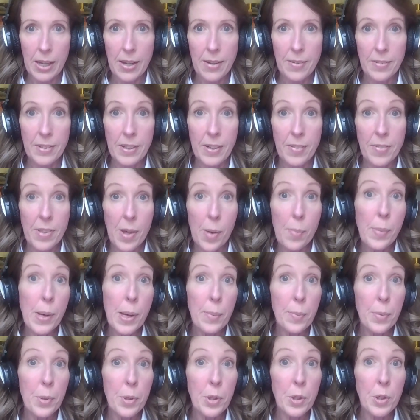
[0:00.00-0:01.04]
even if they're
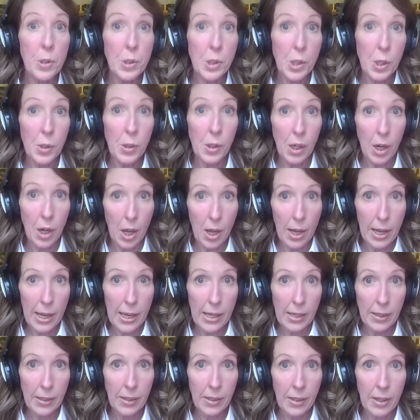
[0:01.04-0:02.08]
people you don't
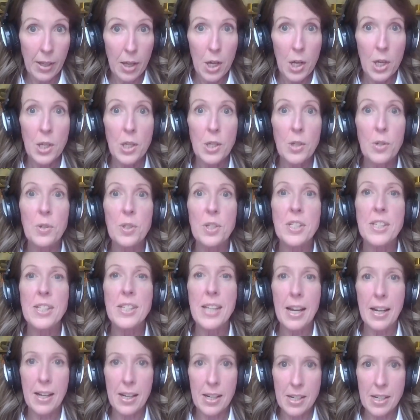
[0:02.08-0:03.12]
like, your
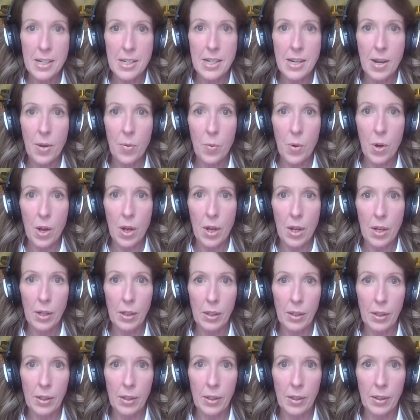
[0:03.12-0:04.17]
second
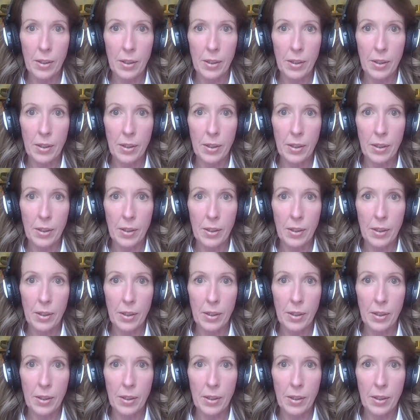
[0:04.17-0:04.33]
network